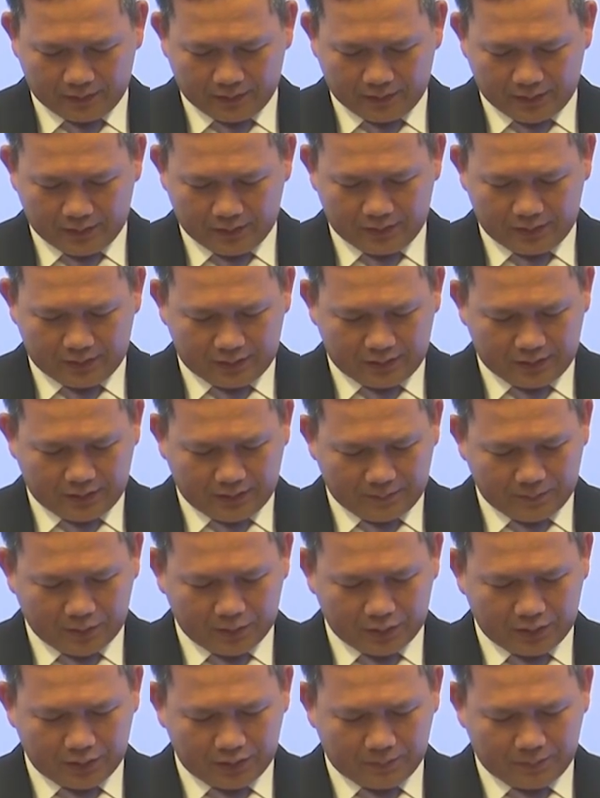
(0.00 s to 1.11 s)
a
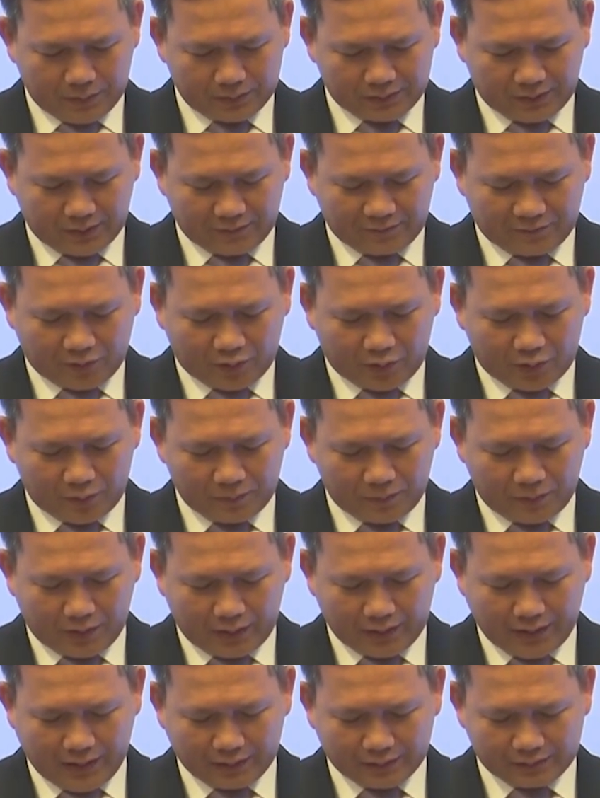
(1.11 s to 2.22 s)
Cambodia Business Forum,
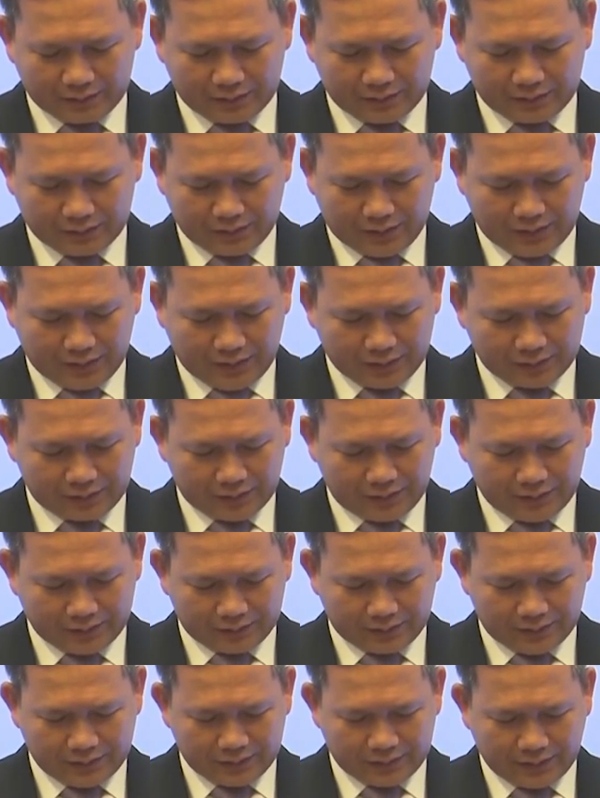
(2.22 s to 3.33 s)
great access, and
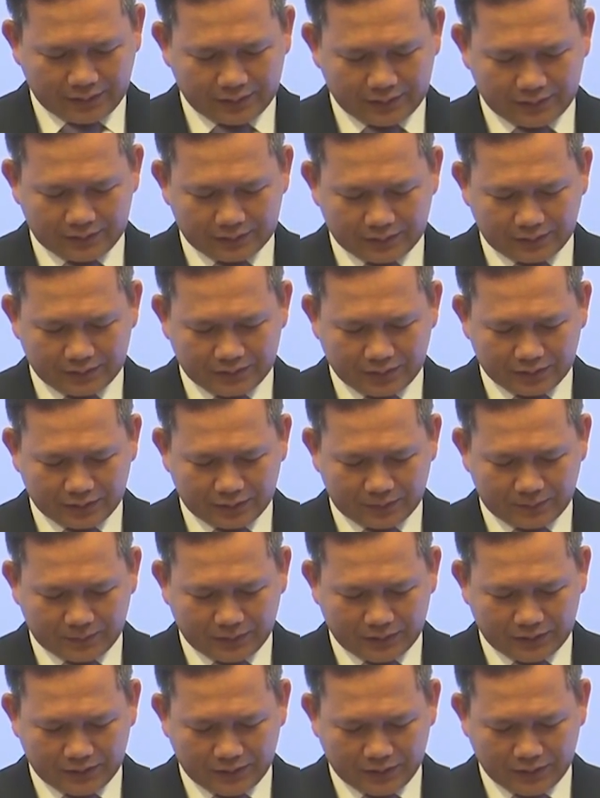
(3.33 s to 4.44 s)
excellencies, ladies and
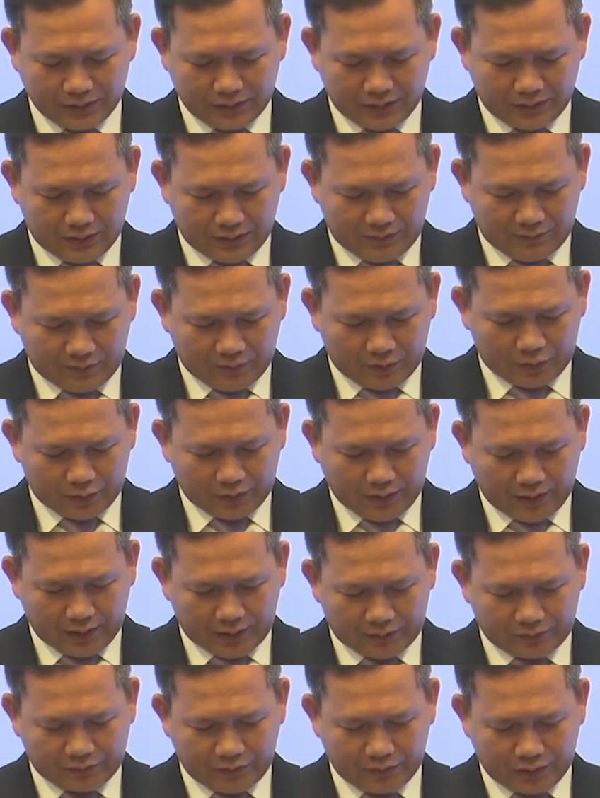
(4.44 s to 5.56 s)
gentlemen, for good
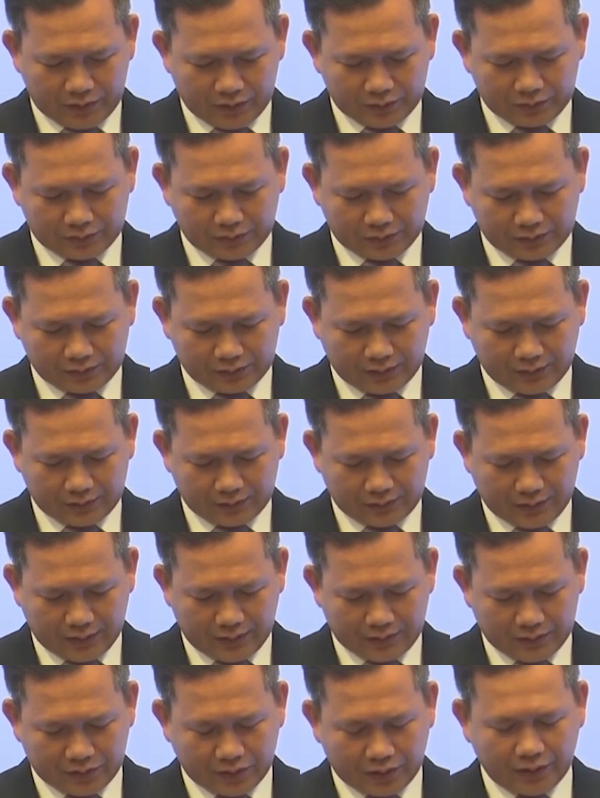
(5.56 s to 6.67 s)
health, renewed success
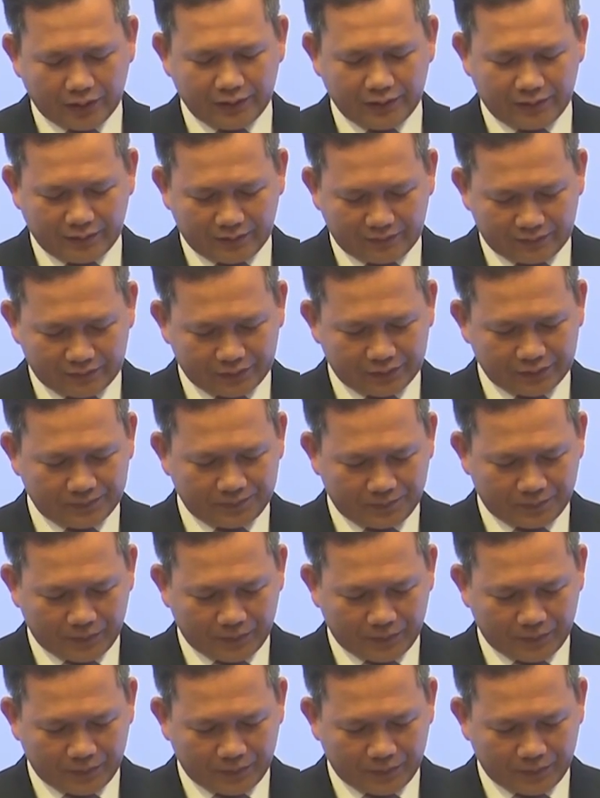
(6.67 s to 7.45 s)
in your endeavor.